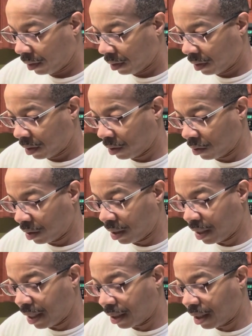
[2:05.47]
So
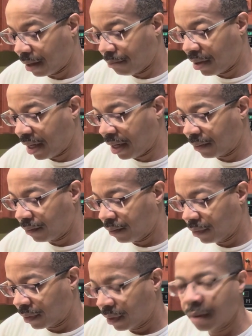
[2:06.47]
get out that bed.
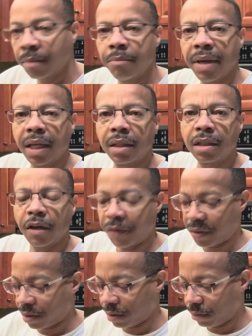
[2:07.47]
Make a
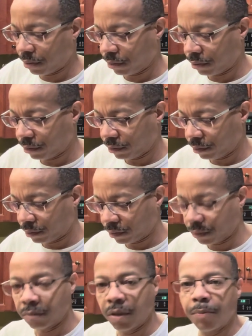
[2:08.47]
difference.
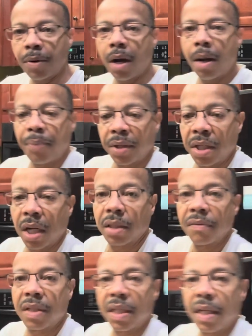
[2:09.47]
Be a
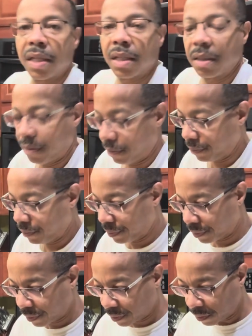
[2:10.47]
productive citizen
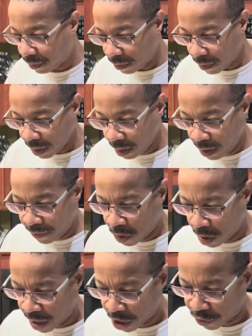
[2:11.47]
of
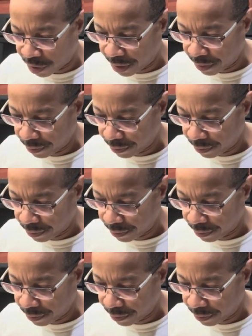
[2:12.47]
your country.